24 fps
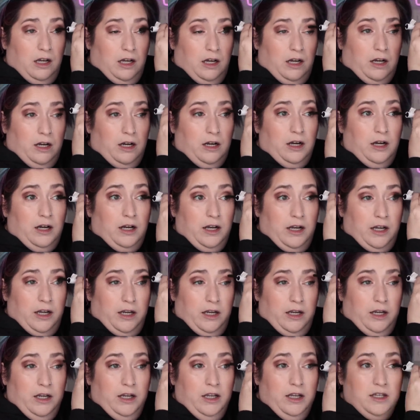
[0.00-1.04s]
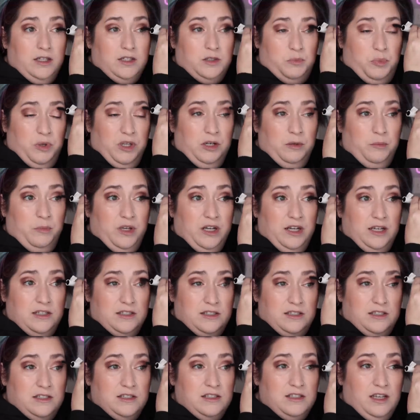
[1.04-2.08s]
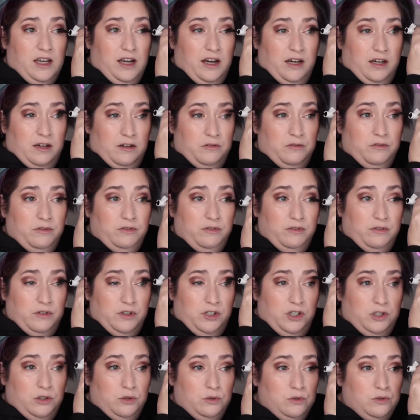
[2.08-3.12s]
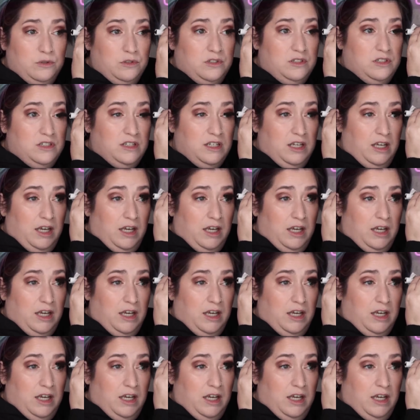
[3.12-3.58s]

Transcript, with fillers: I it's been a minute since I have used